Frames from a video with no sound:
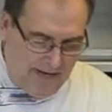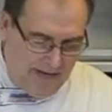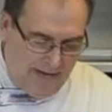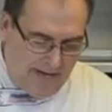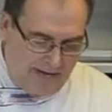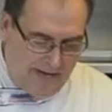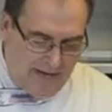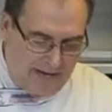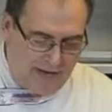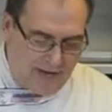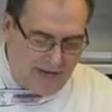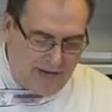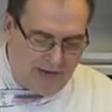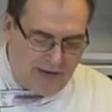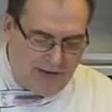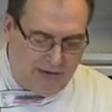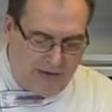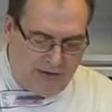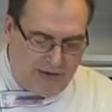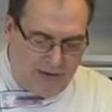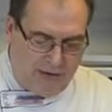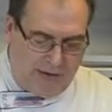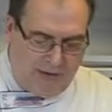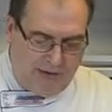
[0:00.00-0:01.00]
and I'm just going
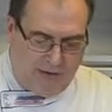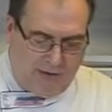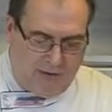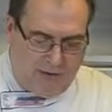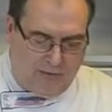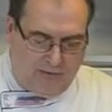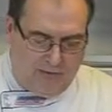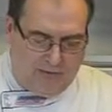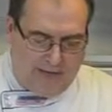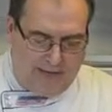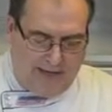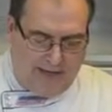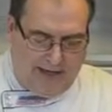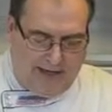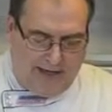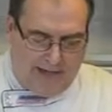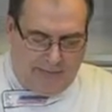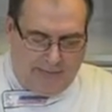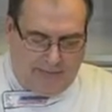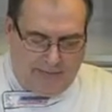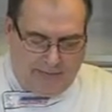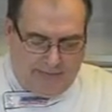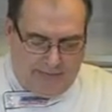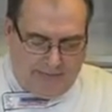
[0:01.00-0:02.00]
to rub it over the
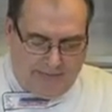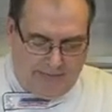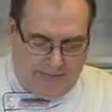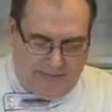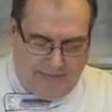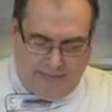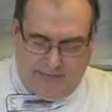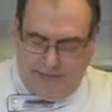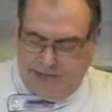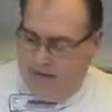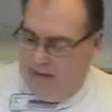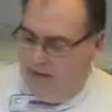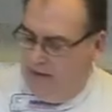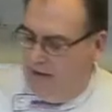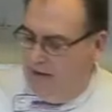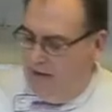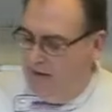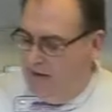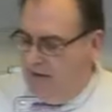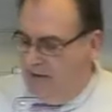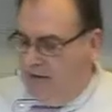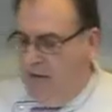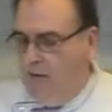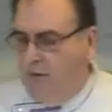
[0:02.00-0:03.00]
top of it.
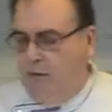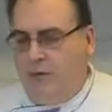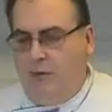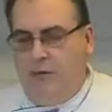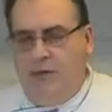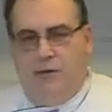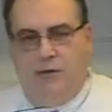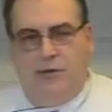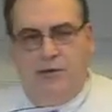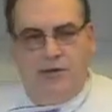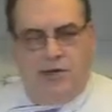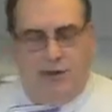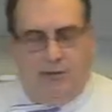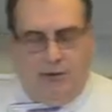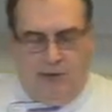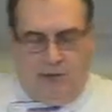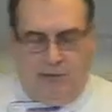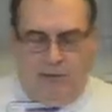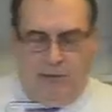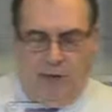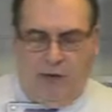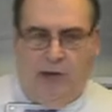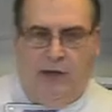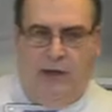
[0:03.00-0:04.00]
Then what I'm going to do is I'm going
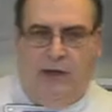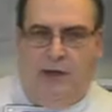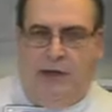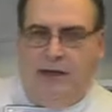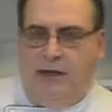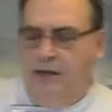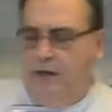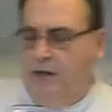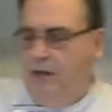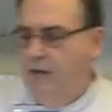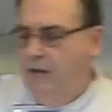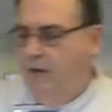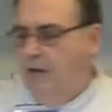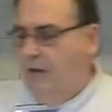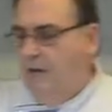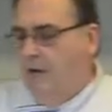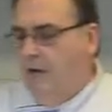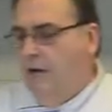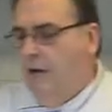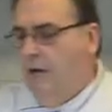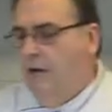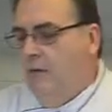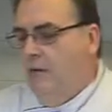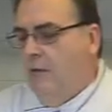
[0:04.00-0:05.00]
to put it in
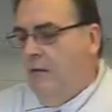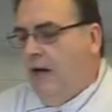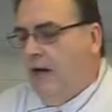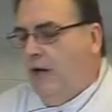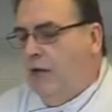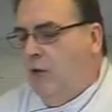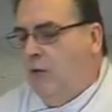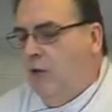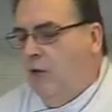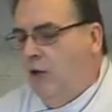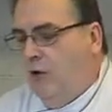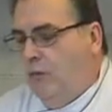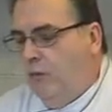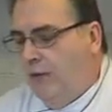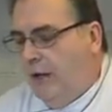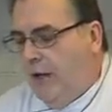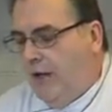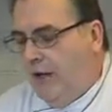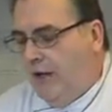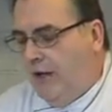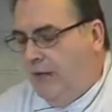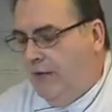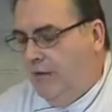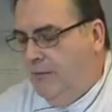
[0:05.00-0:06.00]
my grill
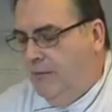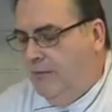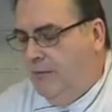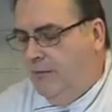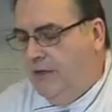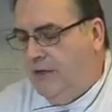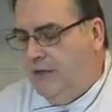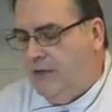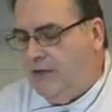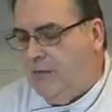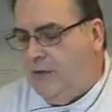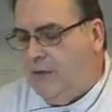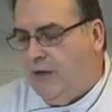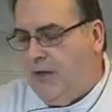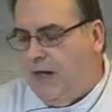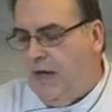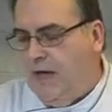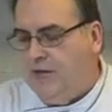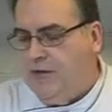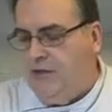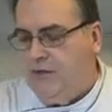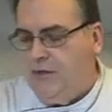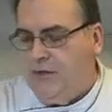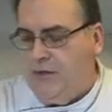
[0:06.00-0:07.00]
pan that's been
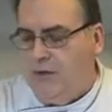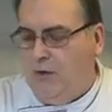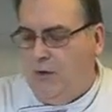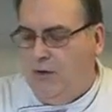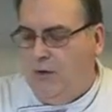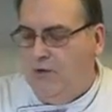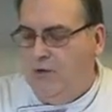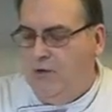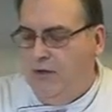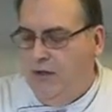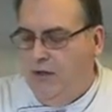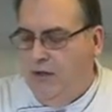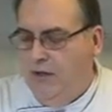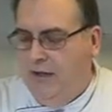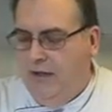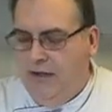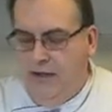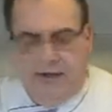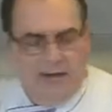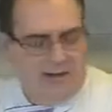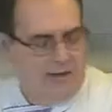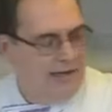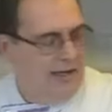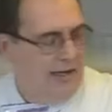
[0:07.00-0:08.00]
on the stove
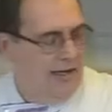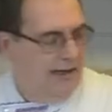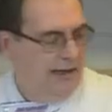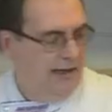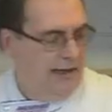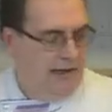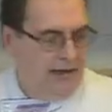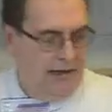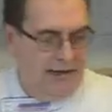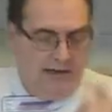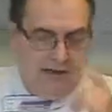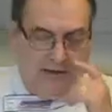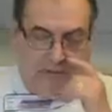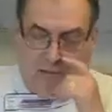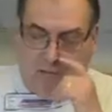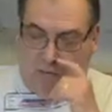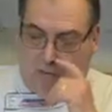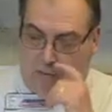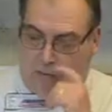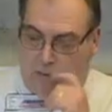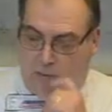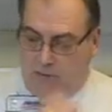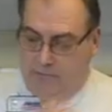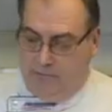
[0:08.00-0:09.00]
and it's gotten nice and
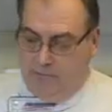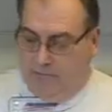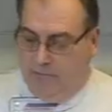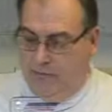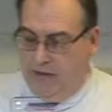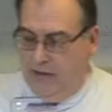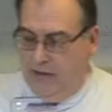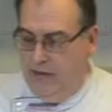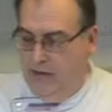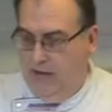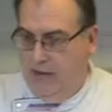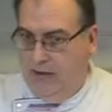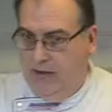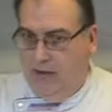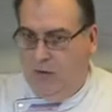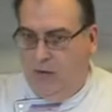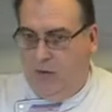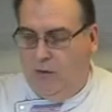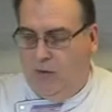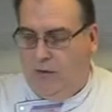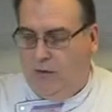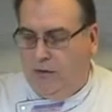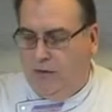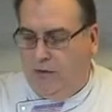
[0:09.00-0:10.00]
warm. And
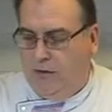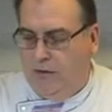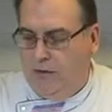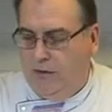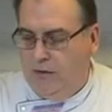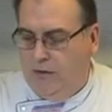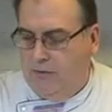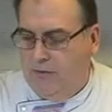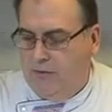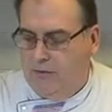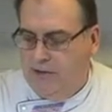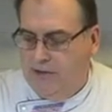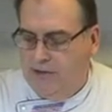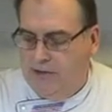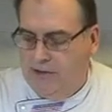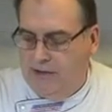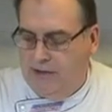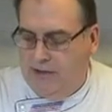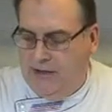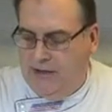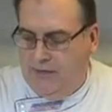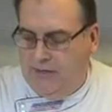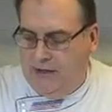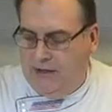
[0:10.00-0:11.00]
what we're going to do is
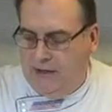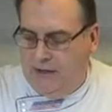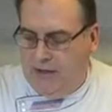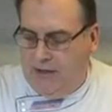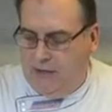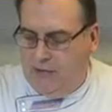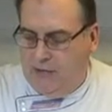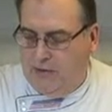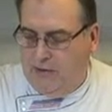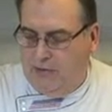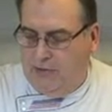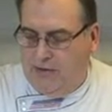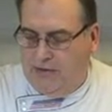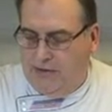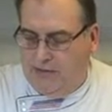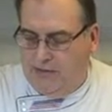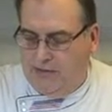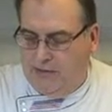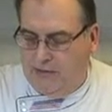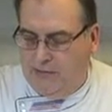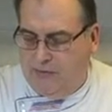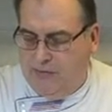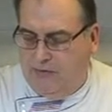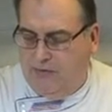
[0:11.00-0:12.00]
just give it a couple of
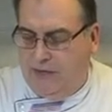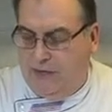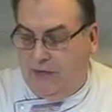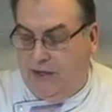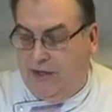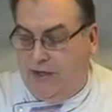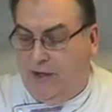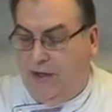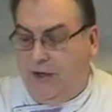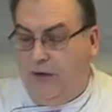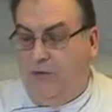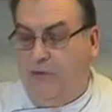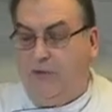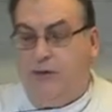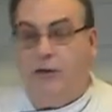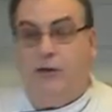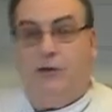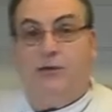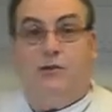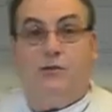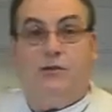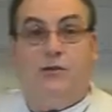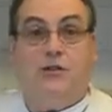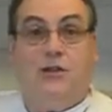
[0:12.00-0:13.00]
minutes. Be very careful you
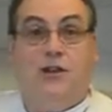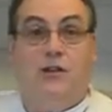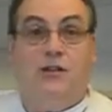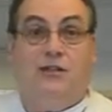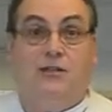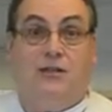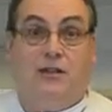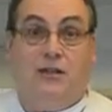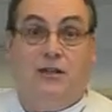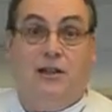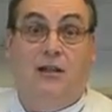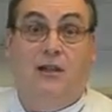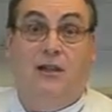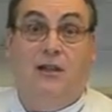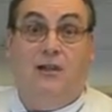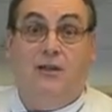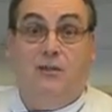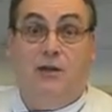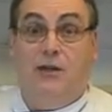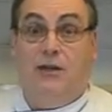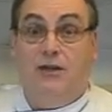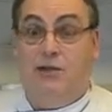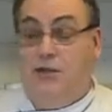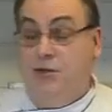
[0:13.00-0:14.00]
don't touch it
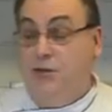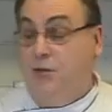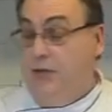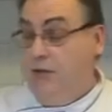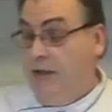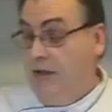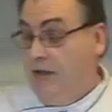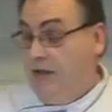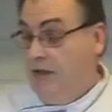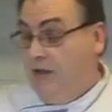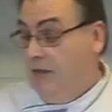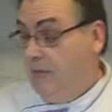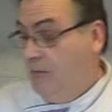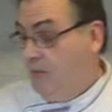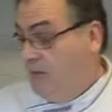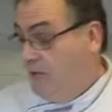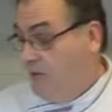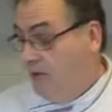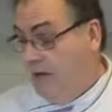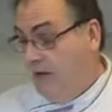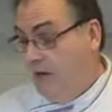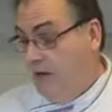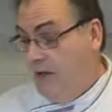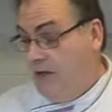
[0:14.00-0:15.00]
because you will end up with
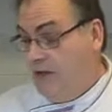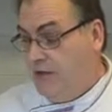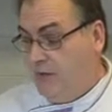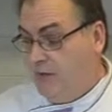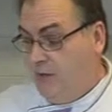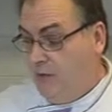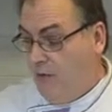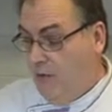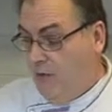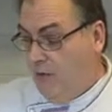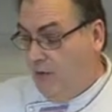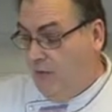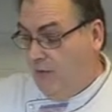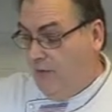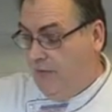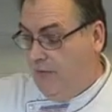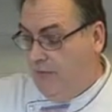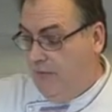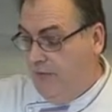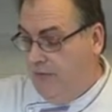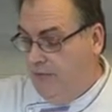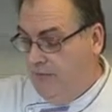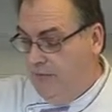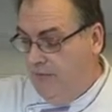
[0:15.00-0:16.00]
a nice burn off
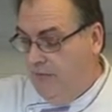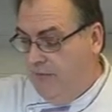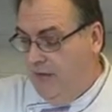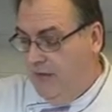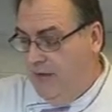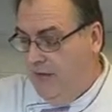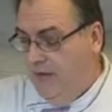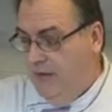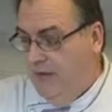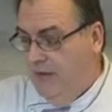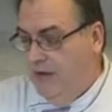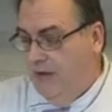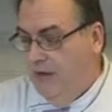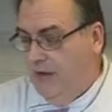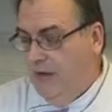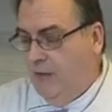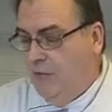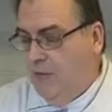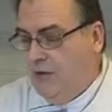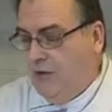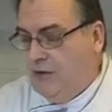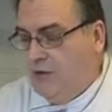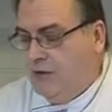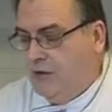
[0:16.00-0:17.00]
of it. And then
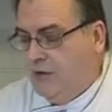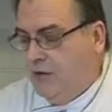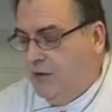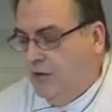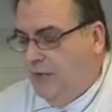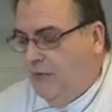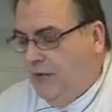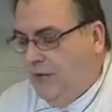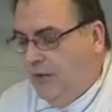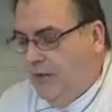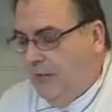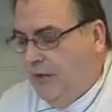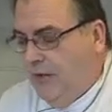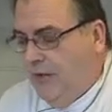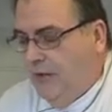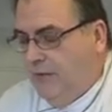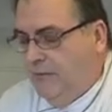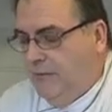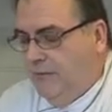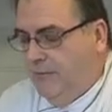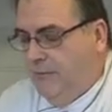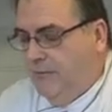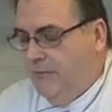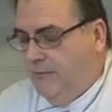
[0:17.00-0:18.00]
we're just going to flip
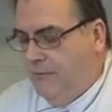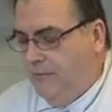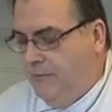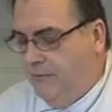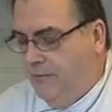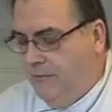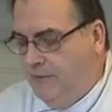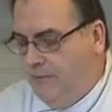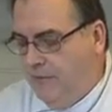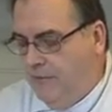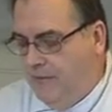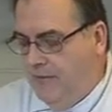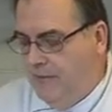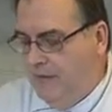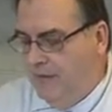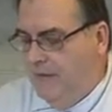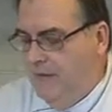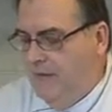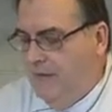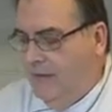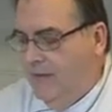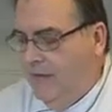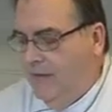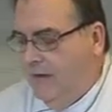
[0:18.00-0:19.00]
it.
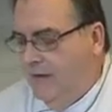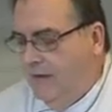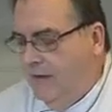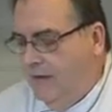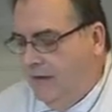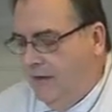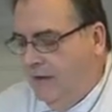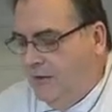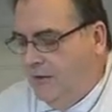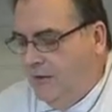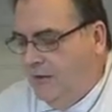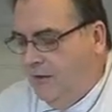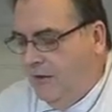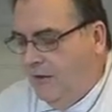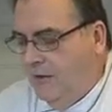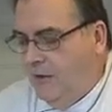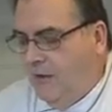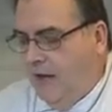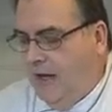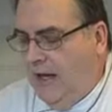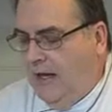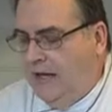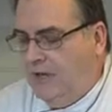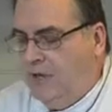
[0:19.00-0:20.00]
And
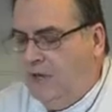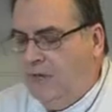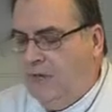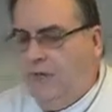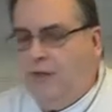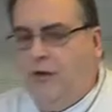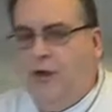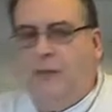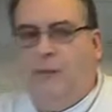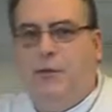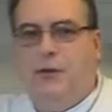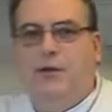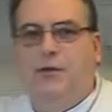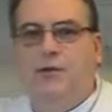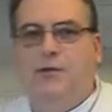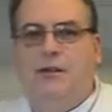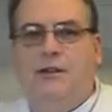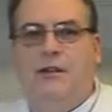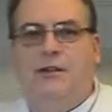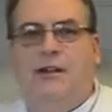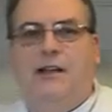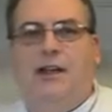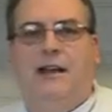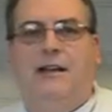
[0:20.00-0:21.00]
as you flip it, you'll
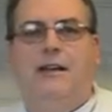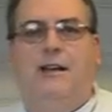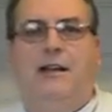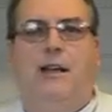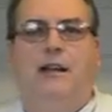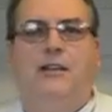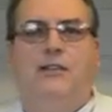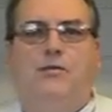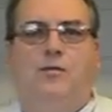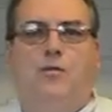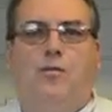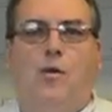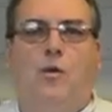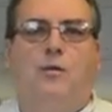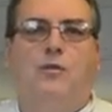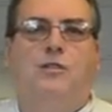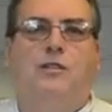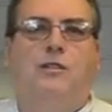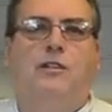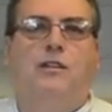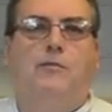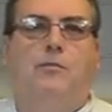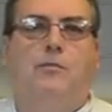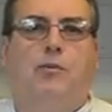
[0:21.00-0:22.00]
get that nice
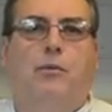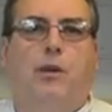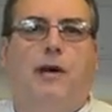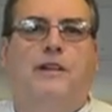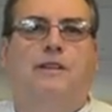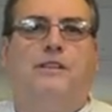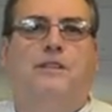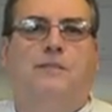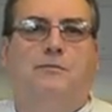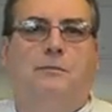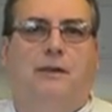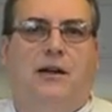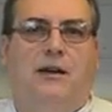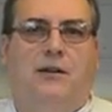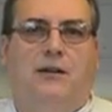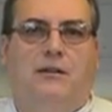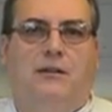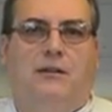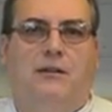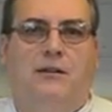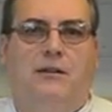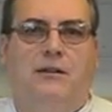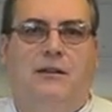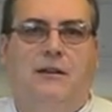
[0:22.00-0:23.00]
roasted bread
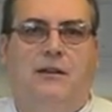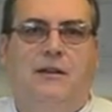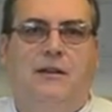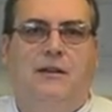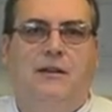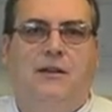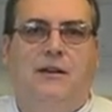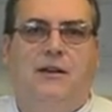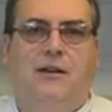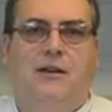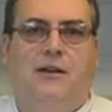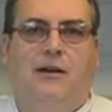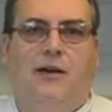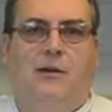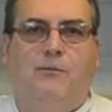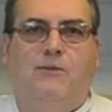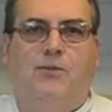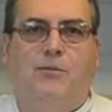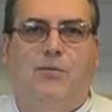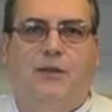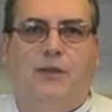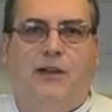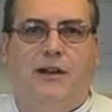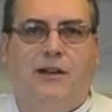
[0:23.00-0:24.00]
smell that
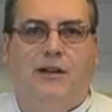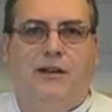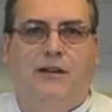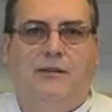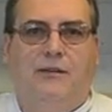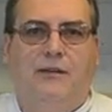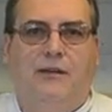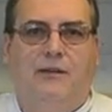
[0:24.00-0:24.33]
comes with it.